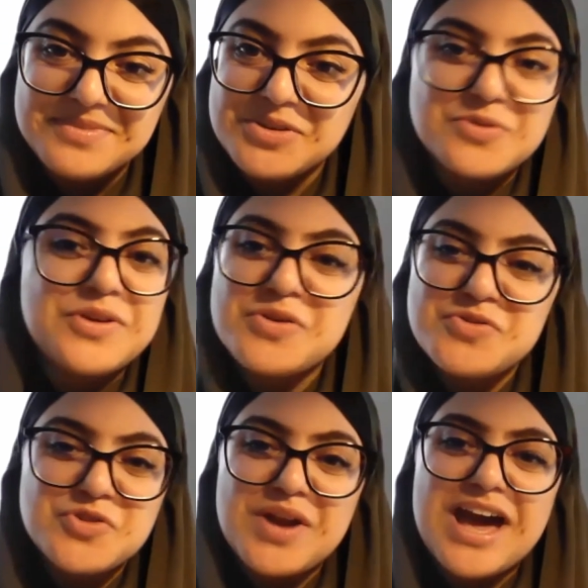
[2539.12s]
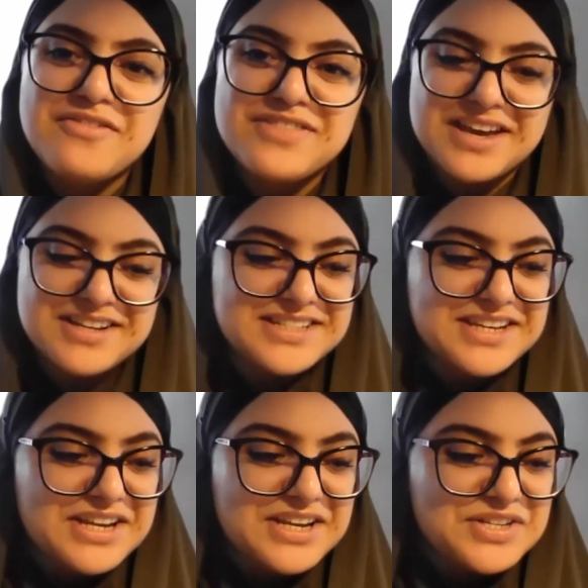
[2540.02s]
you don't have that
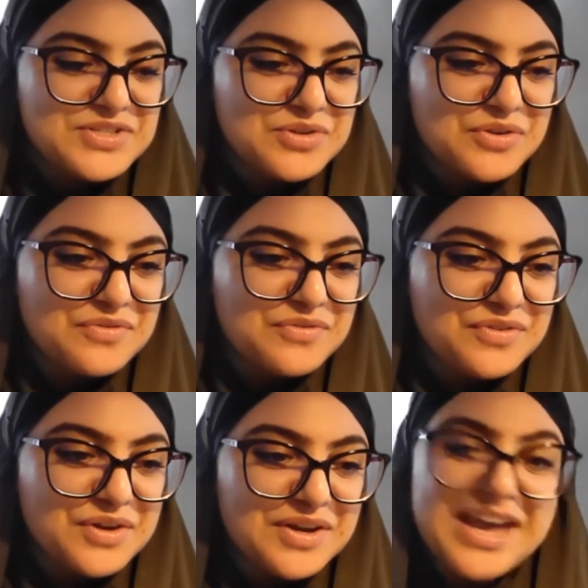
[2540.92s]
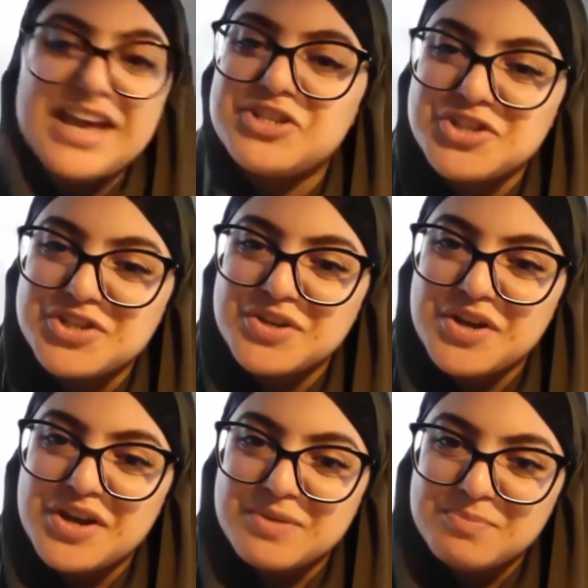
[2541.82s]
sort of hedge
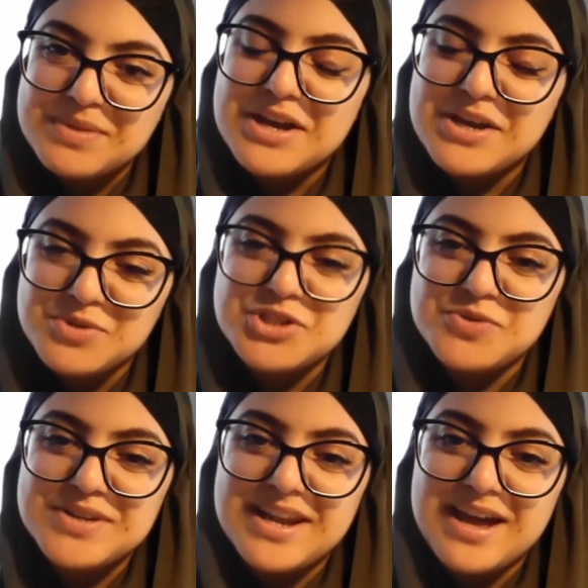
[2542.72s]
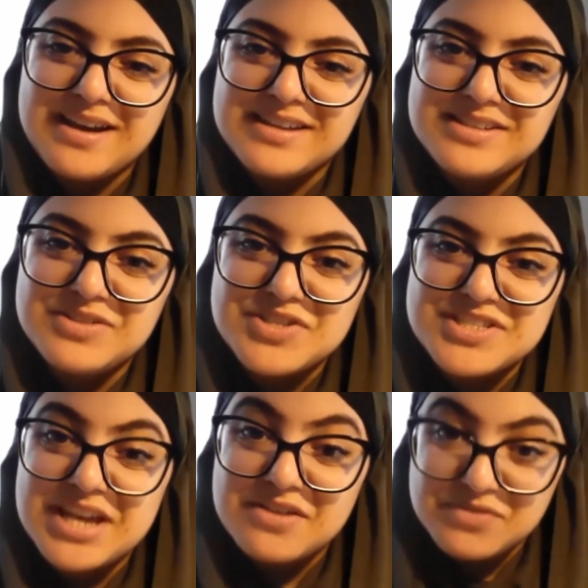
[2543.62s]
behind which you can hide. You
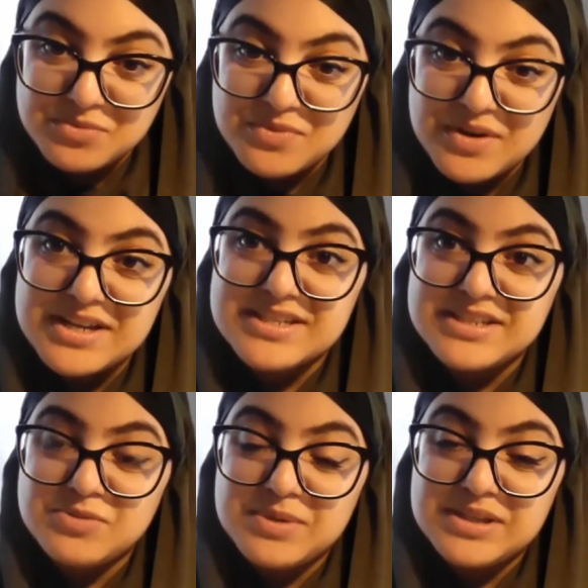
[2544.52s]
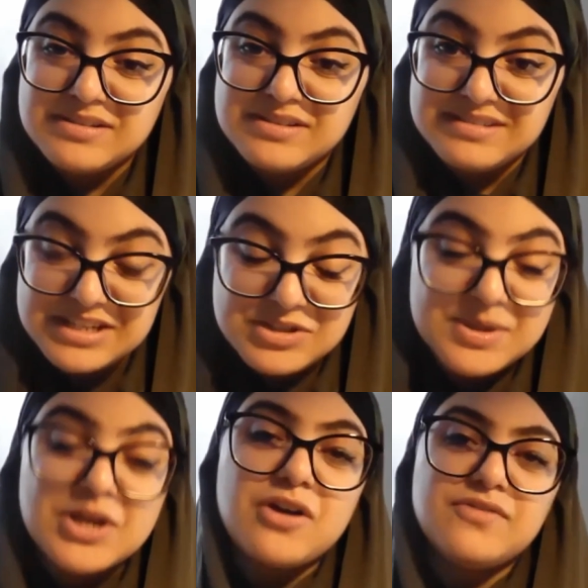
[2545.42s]
just have to write, and you need to
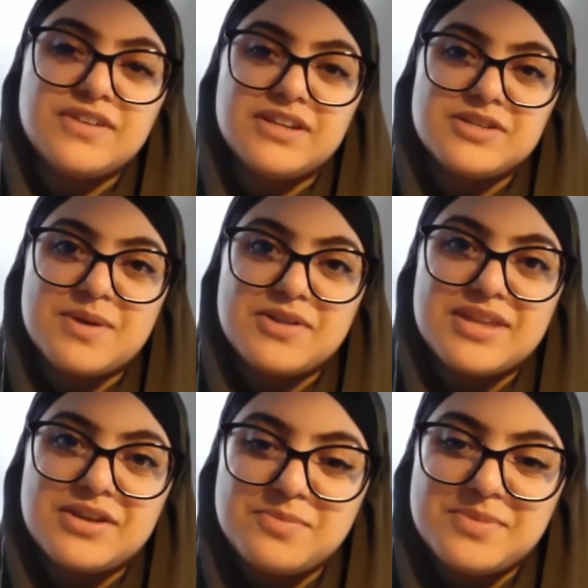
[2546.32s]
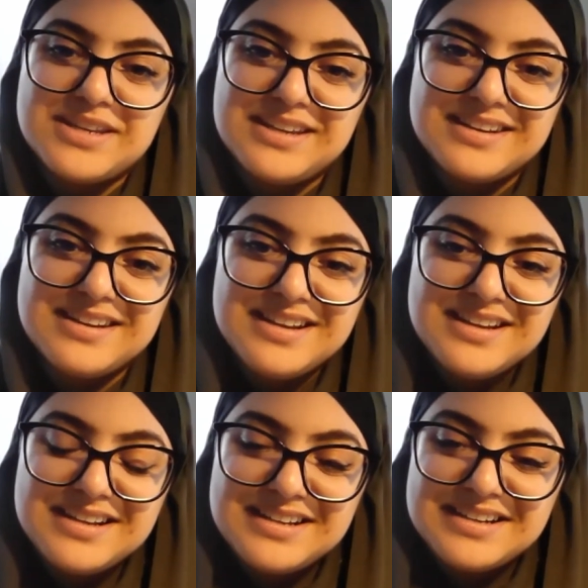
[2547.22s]
be confident about that opinion.
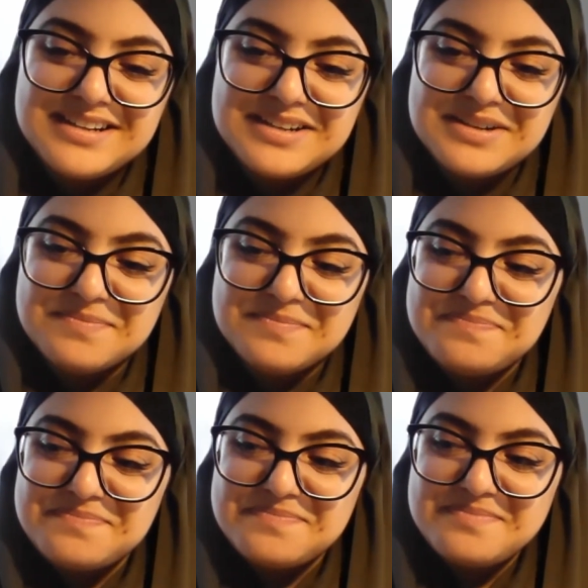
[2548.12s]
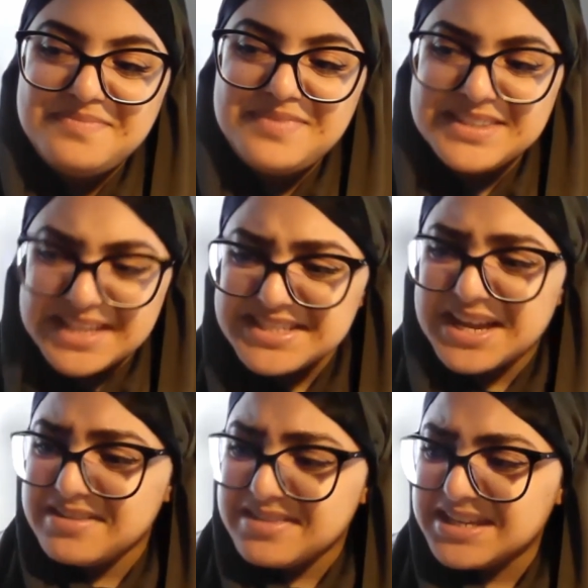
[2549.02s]
That
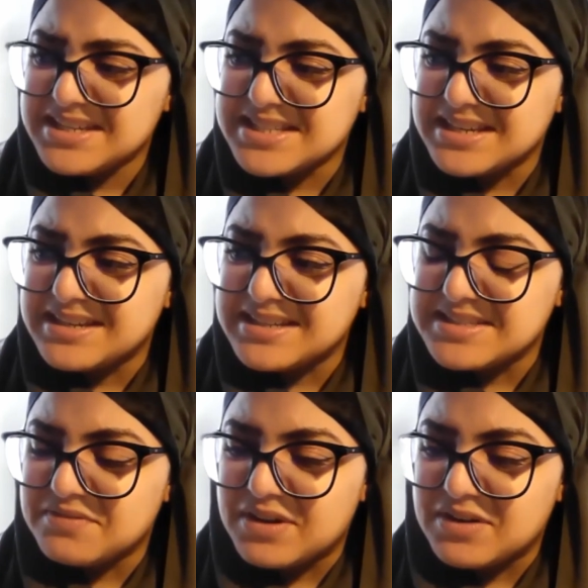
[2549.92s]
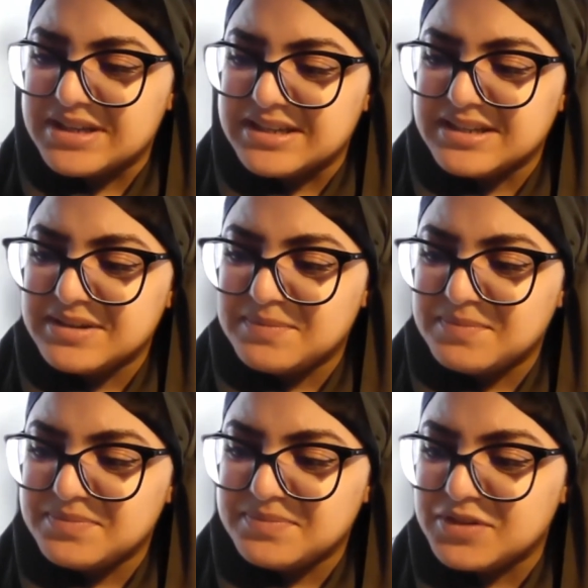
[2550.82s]
I think is a very
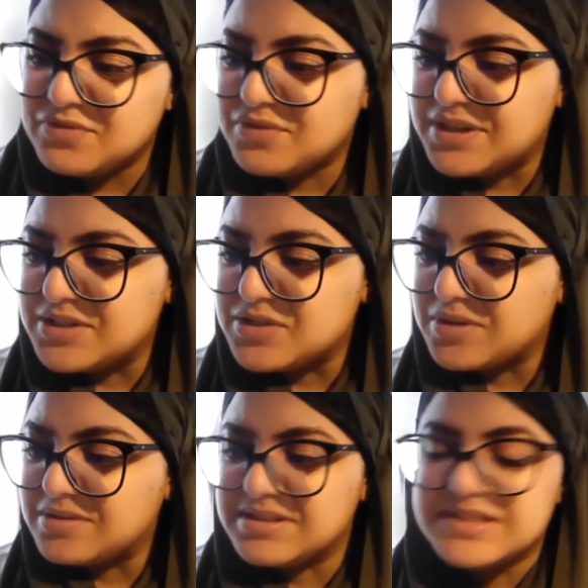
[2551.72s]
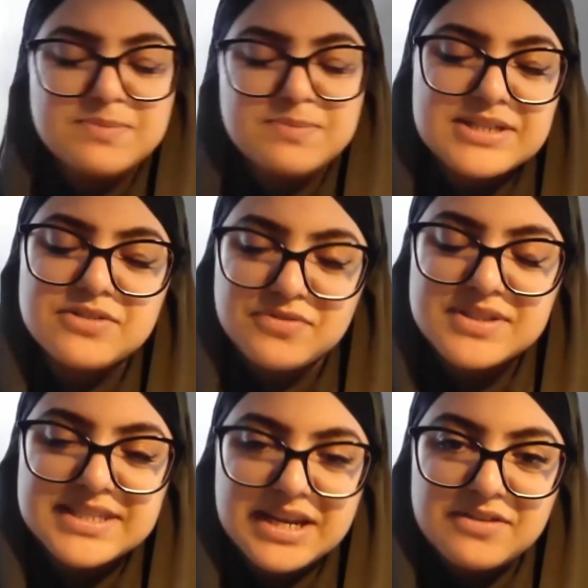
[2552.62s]
different, or it's a big
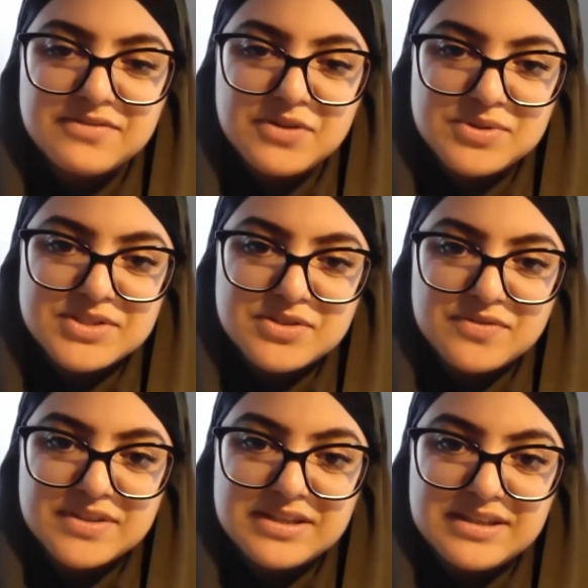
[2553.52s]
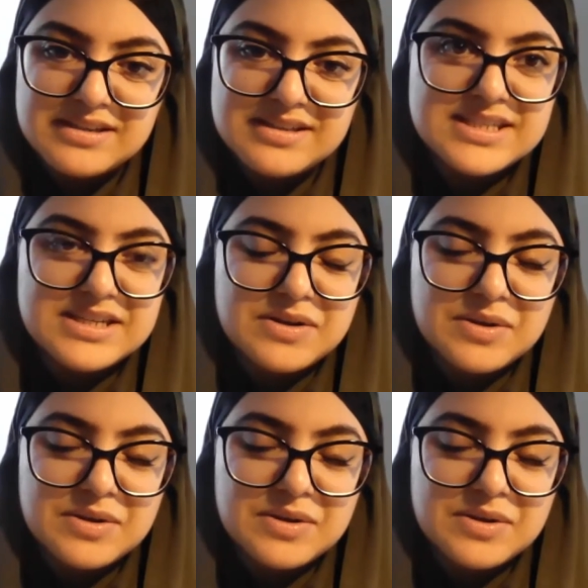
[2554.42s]
difference that I've noticed over the year.